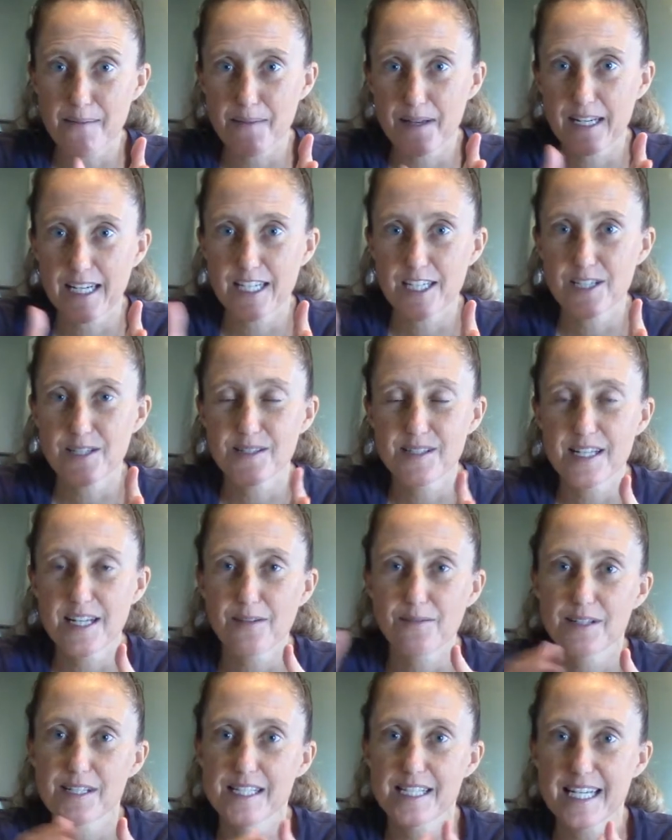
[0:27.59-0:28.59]
Monday, Tuesday,
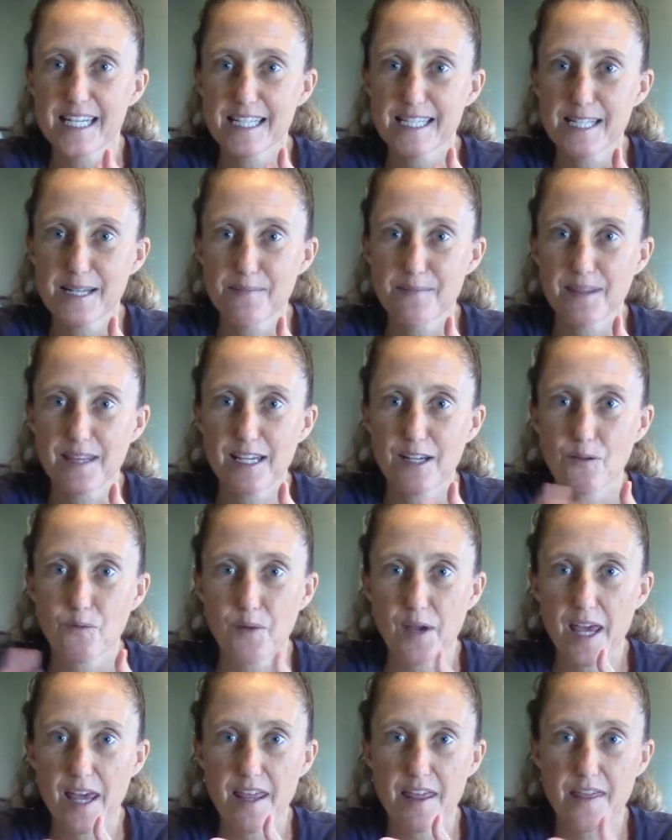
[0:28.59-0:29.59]
and Wednesday, something
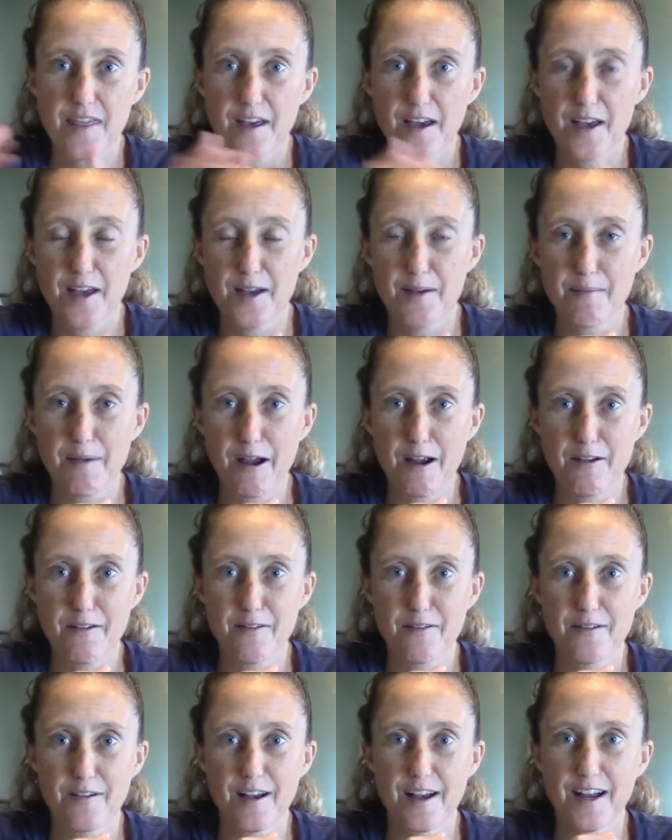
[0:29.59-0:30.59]
with
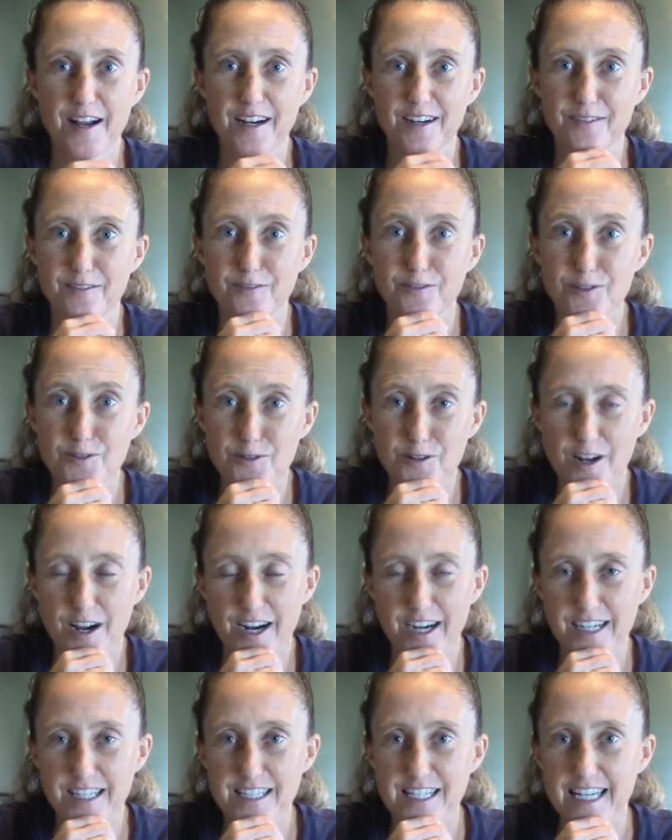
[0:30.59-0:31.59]
our food
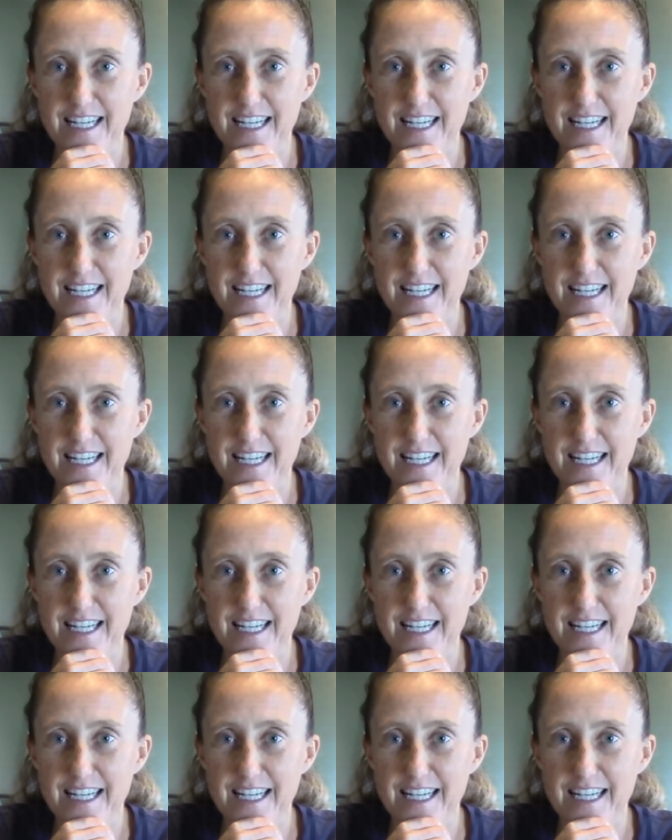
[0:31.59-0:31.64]
art.